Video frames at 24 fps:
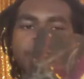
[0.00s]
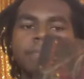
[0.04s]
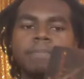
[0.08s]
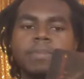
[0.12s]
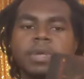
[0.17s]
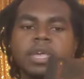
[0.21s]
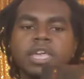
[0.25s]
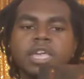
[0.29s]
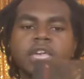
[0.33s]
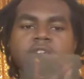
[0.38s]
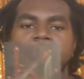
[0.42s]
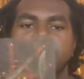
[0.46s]

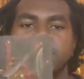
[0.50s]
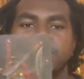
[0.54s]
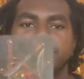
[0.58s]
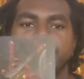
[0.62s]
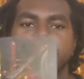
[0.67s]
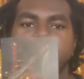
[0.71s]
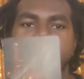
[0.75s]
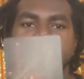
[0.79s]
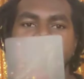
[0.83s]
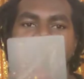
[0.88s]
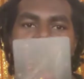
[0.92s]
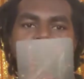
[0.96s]
Because they're
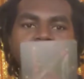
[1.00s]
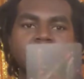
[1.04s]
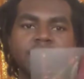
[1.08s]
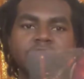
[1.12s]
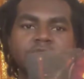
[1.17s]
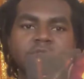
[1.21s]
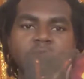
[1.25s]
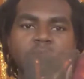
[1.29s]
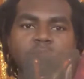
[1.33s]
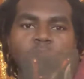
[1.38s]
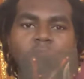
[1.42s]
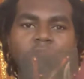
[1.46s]

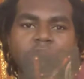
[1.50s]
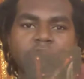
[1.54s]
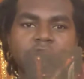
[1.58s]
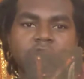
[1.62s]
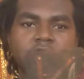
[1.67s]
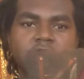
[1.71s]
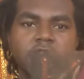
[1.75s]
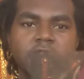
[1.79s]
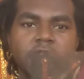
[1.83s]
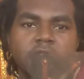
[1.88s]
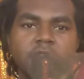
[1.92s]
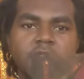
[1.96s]
deceptively
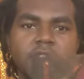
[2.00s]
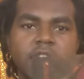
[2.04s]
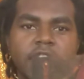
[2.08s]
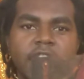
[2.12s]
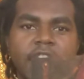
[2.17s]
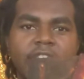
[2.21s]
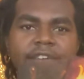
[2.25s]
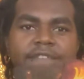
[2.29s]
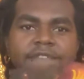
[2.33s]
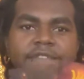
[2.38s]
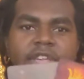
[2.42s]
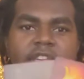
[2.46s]
watching. Like,
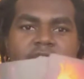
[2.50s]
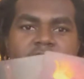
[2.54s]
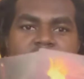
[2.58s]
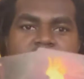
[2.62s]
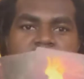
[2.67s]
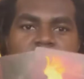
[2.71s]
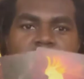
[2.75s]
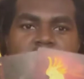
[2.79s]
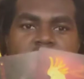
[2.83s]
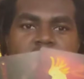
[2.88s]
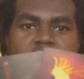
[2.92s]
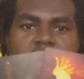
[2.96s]
I feel like
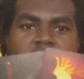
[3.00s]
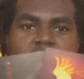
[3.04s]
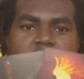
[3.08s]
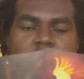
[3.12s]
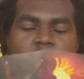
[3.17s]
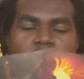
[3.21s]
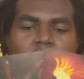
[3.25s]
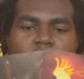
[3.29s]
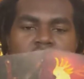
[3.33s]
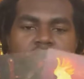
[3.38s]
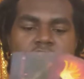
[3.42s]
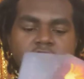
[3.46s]
someone is, like,
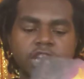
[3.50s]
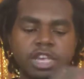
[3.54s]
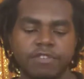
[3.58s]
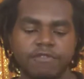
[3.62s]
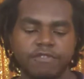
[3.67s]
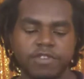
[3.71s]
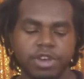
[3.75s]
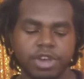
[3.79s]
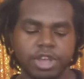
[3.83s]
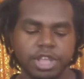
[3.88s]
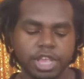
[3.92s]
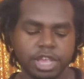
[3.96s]
watching in a
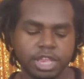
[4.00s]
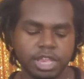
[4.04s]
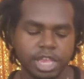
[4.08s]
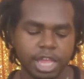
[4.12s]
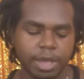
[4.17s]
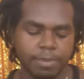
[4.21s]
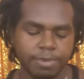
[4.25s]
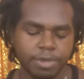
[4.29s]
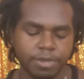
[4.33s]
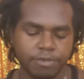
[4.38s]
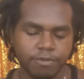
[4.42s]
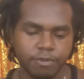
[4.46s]
very
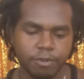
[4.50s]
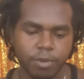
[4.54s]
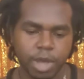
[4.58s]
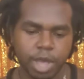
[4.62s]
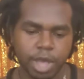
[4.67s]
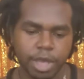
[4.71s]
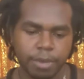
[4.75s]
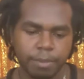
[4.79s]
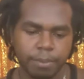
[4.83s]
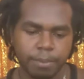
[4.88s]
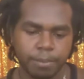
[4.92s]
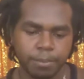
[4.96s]
deceptive
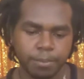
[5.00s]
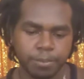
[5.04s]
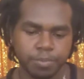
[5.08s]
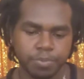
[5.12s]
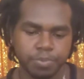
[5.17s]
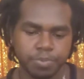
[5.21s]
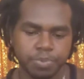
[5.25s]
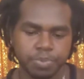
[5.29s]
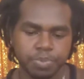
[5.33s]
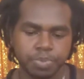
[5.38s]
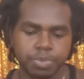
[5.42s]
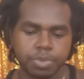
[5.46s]
way.
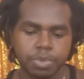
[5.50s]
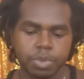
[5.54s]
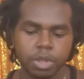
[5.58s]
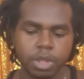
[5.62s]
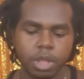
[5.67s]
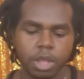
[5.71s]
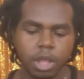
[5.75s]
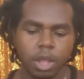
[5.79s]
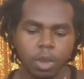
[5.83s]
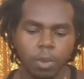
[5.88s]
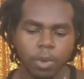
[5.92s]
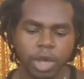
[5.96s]

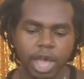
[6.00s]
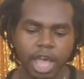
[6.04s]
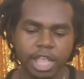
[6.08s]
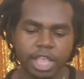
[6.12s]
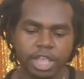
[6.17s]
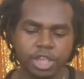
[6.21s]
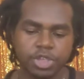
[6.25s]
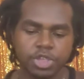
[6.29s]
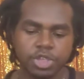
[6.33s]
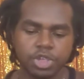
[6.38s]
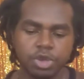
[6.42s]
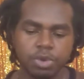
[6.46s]
We got
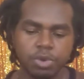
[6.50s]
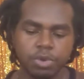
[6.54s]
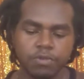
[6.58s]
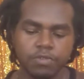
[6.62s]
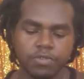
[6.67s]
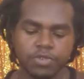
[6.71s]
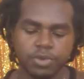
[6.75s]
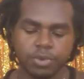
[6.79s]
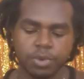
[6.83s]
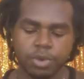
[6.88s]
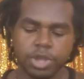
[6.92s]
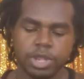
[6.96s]
this Two of
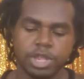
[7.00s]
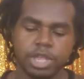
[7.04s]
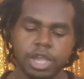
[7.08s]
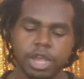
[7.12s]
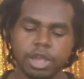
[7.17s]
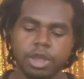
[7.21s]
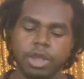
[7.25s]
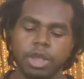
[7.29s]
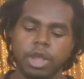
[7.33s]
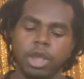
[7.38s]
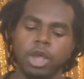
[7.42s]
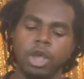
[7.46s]
Swords
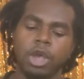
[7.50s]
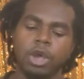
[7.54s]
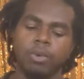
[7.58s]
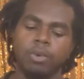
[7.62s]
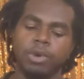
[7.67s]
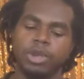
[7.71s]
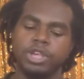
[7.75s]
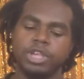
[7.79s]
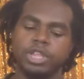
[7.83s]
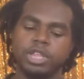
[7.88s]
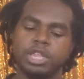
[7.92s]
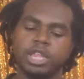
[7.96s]
here,
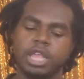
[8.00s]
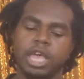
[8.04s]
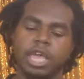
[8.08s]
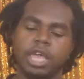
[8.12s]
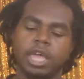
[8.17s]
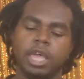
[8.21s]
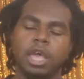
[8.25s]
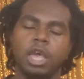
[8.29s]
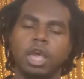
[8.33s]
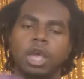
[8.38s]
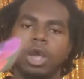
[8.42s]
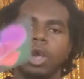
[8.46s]
which is
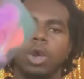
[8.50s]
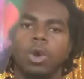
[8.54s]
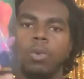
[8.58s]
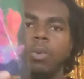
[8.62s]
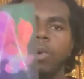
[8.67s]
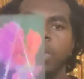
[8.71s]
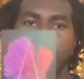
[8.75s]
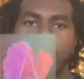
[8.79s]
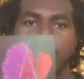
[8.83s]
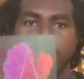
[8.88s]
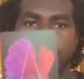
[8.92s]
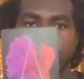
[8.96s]
like
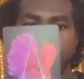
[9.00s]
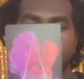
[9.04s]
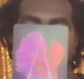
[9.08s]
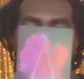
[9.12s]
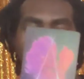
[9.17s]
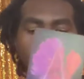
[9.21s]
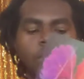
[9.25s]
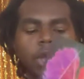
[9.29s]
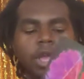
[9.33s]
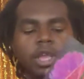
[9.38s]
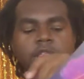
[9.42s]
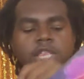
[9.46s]

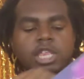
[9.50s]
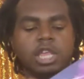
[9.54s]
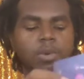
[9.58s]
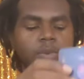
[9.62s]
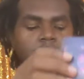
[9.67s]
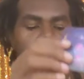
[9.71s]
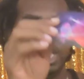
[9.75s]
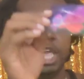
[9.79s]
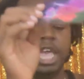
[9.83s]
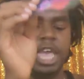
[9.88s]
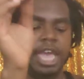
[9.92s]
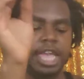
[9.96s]
what
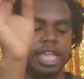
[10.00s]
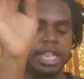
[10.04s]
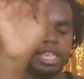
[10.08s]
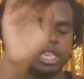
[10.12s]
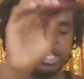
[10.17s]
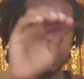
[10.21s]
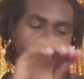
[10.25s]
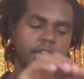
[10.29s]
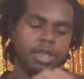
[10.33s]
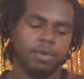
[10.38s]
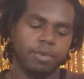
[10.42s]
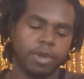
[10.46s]
someone can't
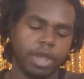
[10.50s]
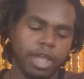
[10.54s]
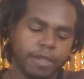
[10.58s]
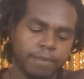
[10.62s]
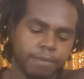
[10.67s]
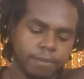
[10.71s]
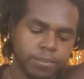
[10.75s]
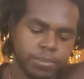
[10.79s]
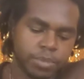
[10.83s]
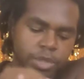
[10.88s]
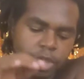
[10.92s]
see, right?